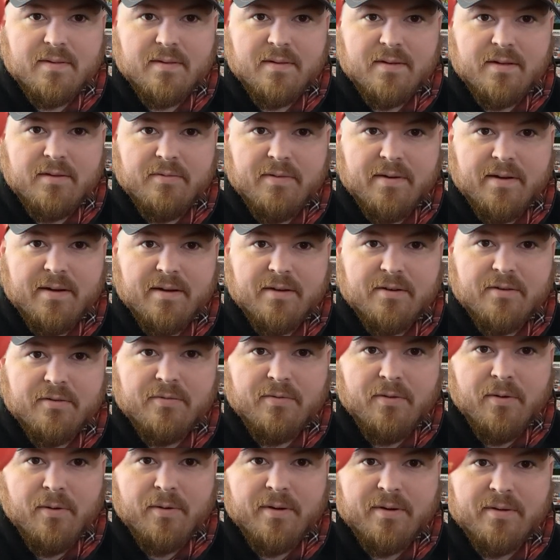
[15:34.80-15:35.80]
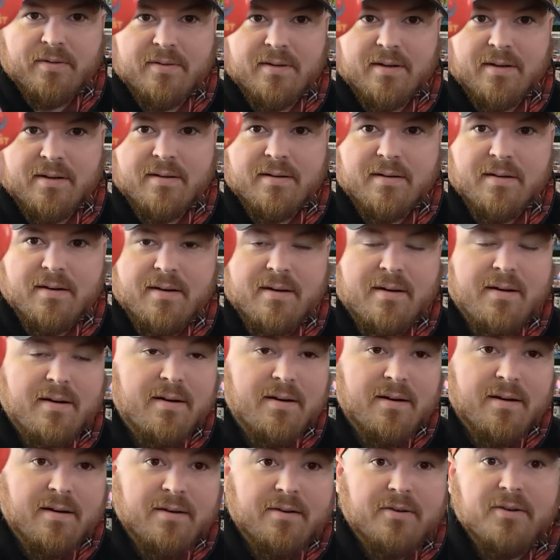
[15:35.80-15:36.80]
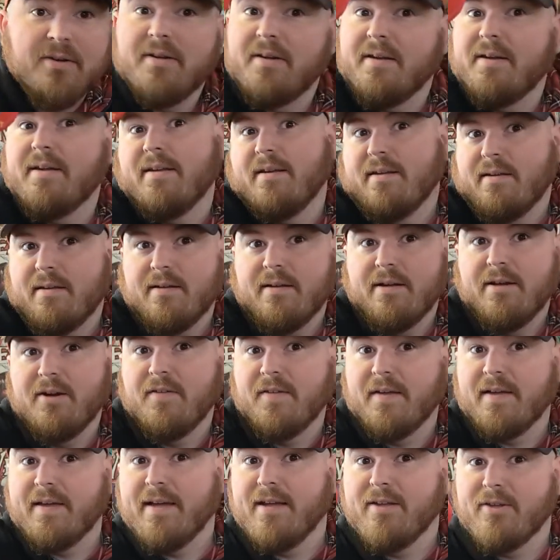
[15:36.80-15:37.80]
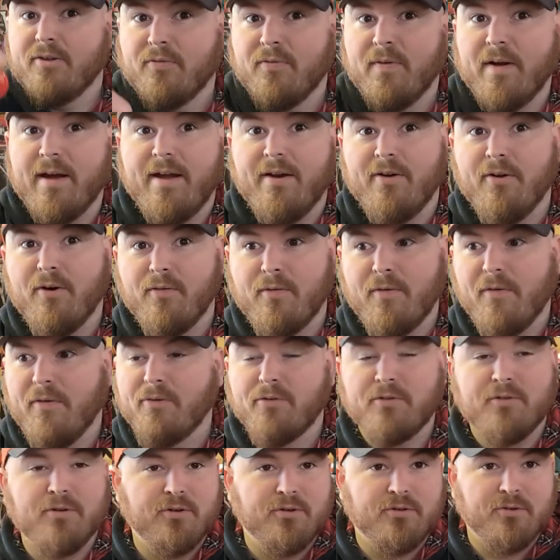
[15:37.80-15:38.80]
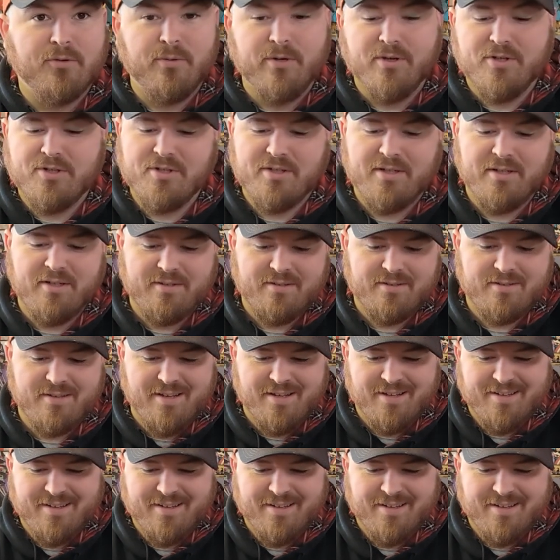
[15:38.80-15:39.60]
can get into focus there. You can hear the kids fighting over those little squishies.